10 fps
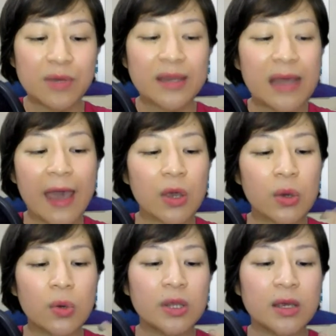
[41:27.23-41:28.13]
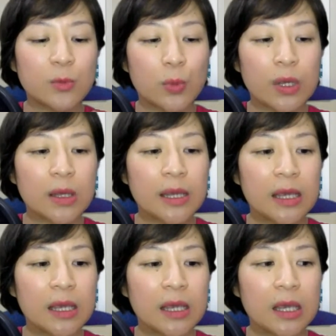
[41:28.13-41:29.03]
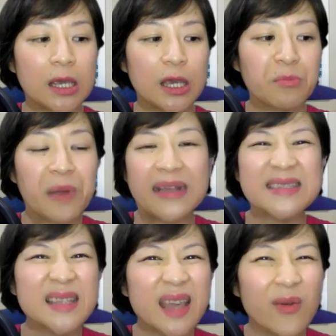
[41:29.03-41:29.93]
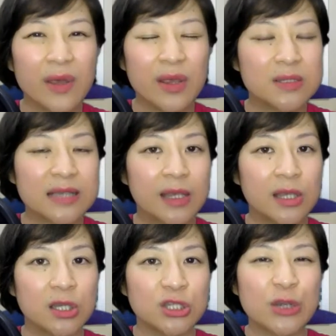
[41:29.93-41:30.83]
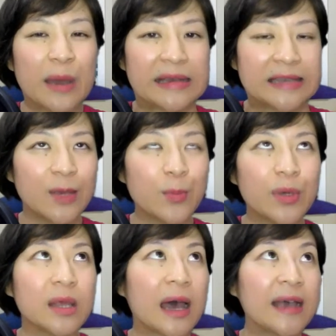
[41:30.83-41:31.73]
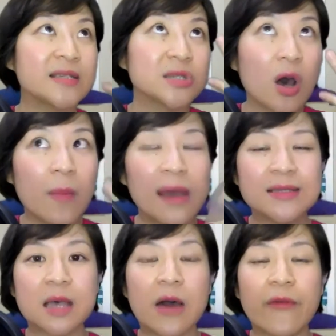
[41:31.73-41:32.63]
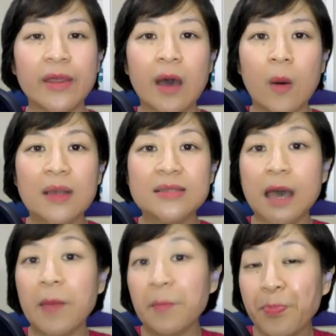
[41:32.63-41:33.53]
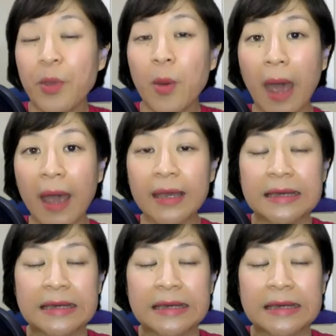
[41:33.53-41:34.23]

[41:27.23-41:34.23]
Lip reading: But I couldn't really resonate with those energy back then. But I saw myself and I was like, okay.